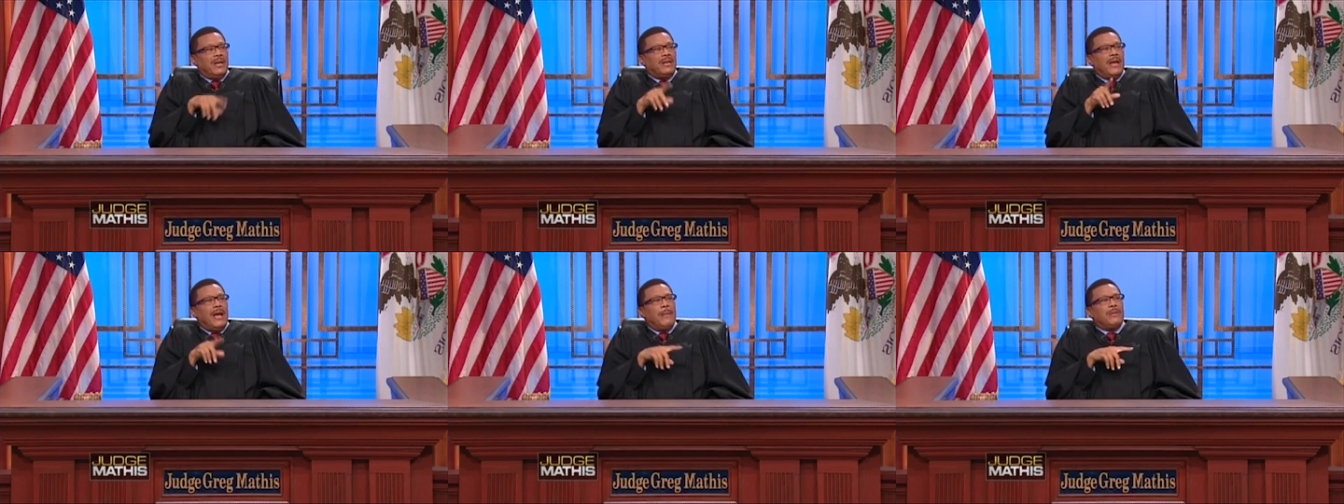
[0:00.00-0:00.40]

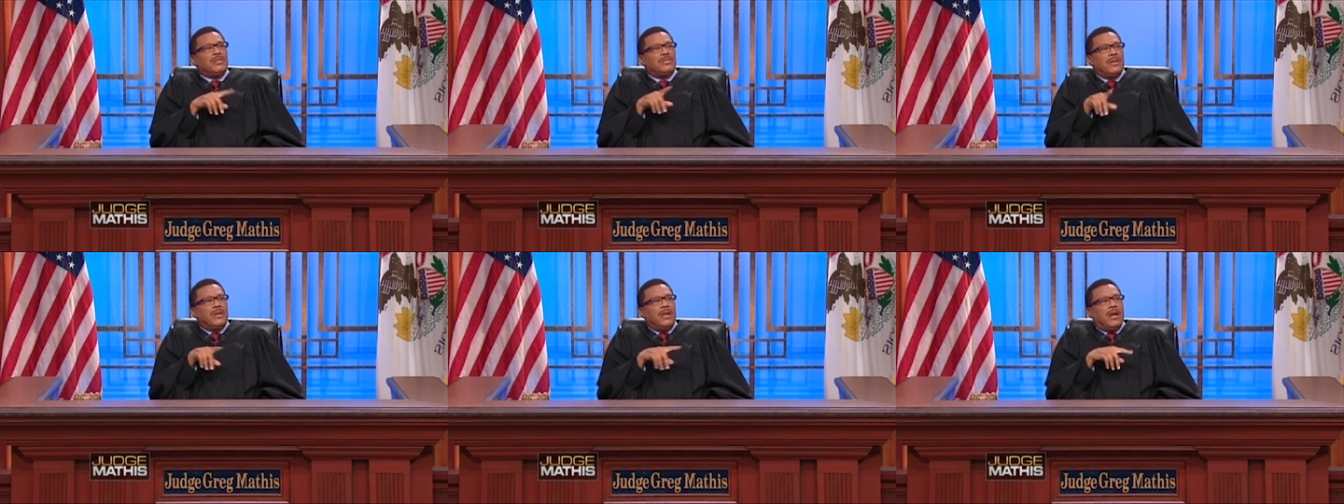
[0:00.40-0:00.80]
about
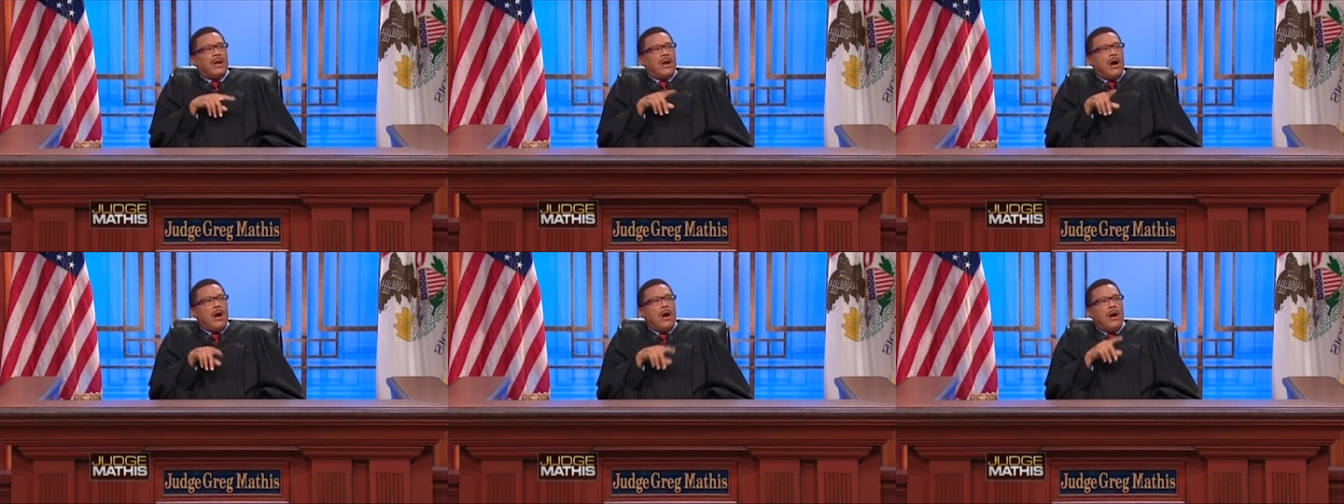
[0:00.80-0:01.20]
damaging their
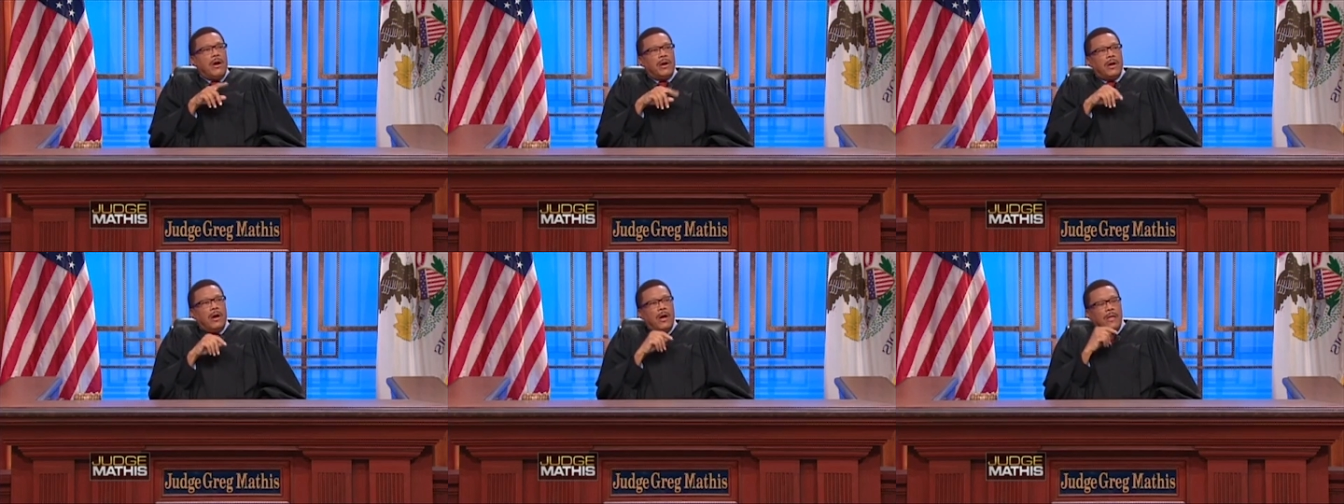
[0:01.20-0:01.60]

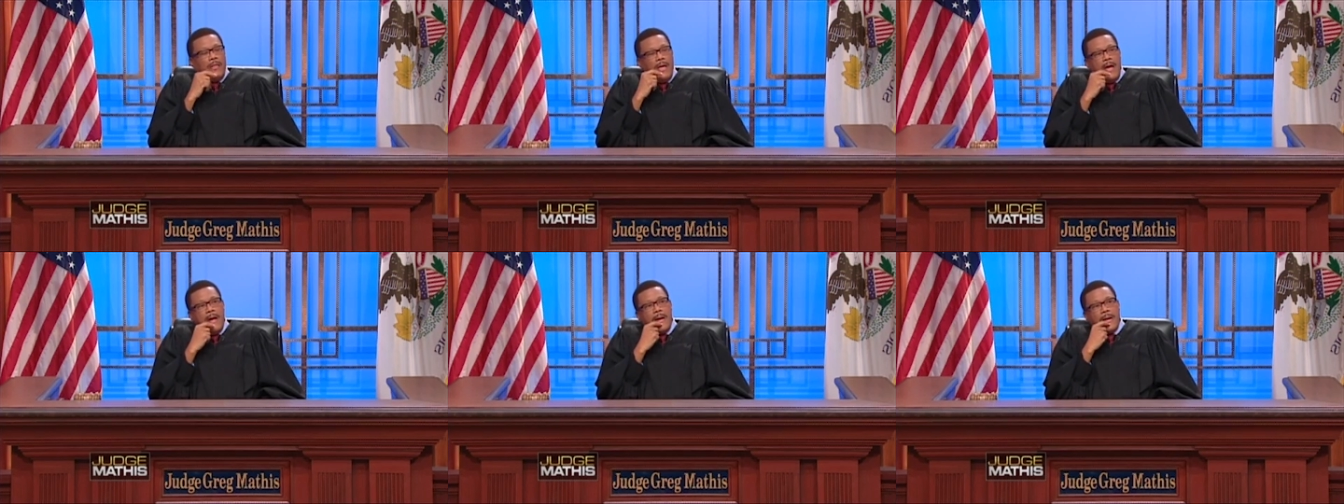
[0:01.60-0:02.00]
car and all
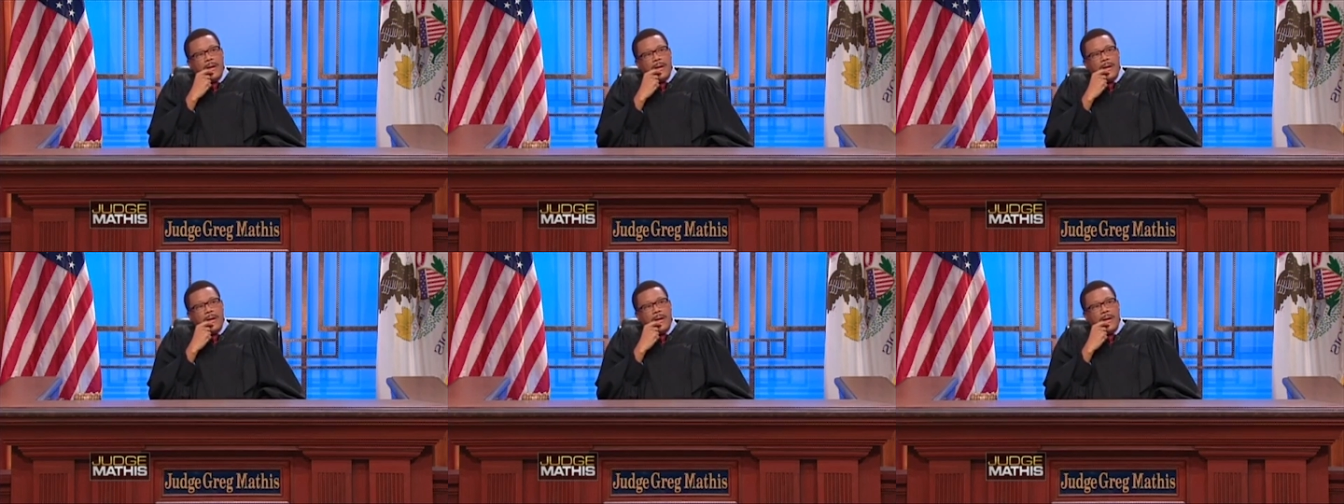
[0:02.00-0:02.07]
that.